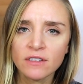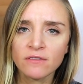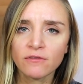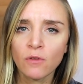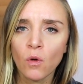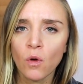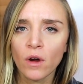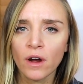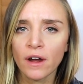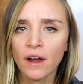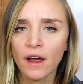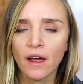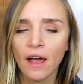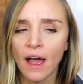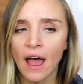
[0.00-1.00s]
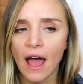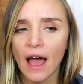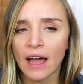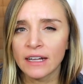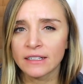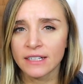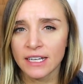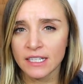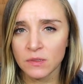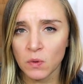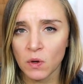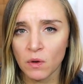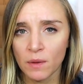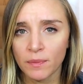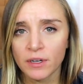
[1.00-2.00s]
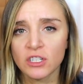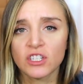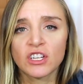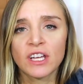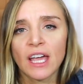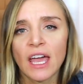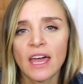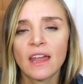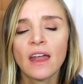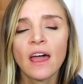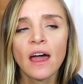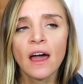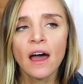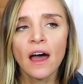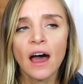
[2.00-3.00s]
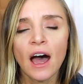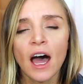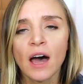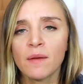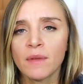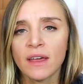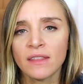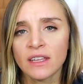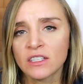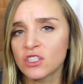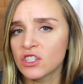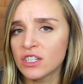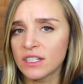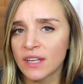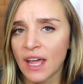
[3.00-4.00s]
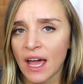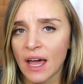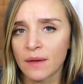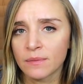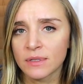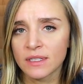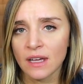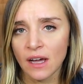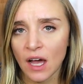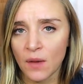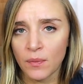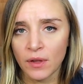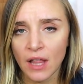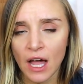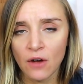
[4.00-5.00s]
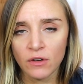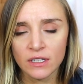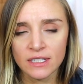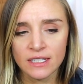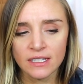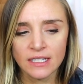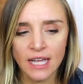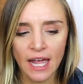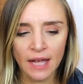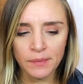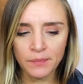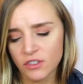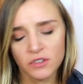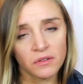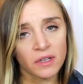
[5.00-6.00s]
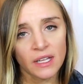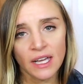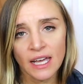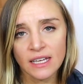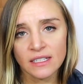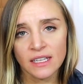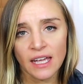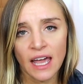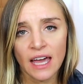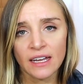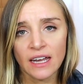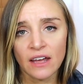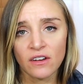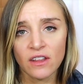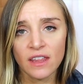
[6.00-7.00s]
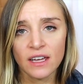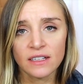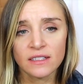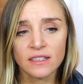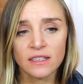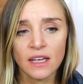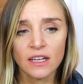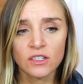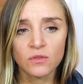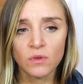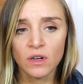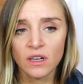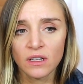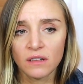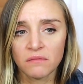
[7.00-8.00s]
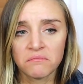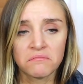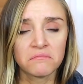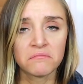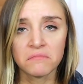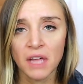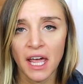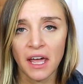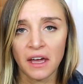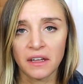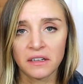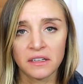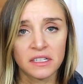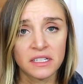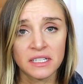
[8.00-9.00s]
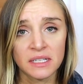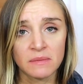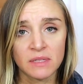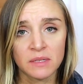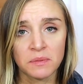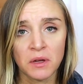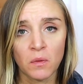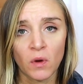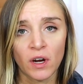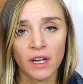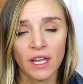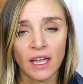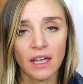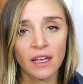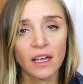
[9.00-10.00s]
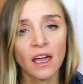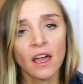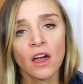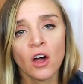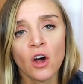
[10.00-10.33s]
to 4 on days where we're pushing it. And then she naps a couple hours a day. She really hasn't gotten out of that schedule, and it seems to be working.